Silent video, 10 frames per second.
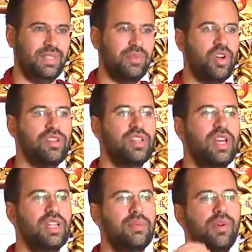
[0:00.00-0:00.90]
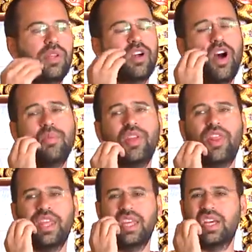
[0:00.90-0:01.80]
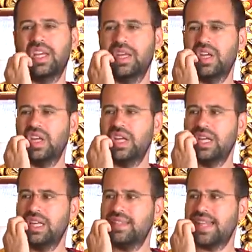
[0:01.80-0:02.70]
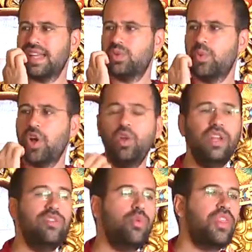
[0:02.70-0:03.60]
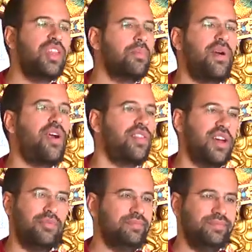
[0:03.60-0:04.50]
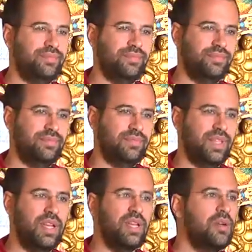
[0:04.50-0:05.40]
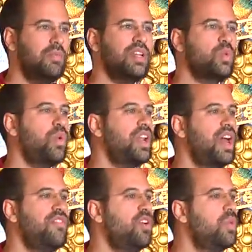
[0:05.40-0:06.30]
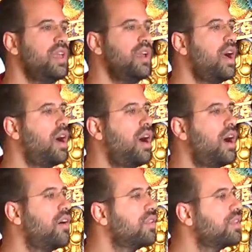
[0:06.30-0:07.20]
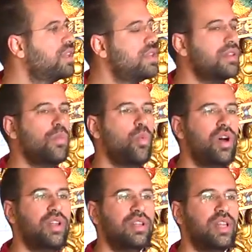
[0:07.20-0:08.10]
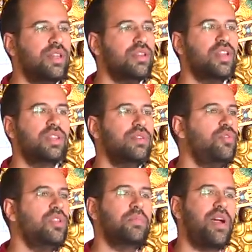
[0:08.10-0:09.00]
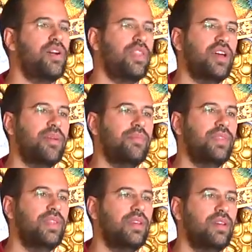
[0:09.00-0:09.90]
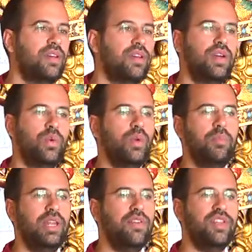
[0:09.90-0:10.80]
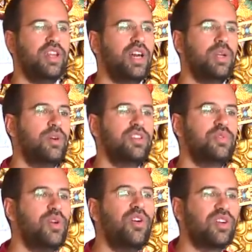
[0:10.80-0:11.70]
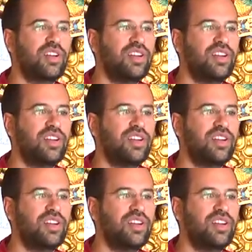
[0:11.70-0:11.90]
Because the most common thing is that we all live within a paradigm. But whenever we see someone that is in a different paradigm, we believe that the other one is wrong.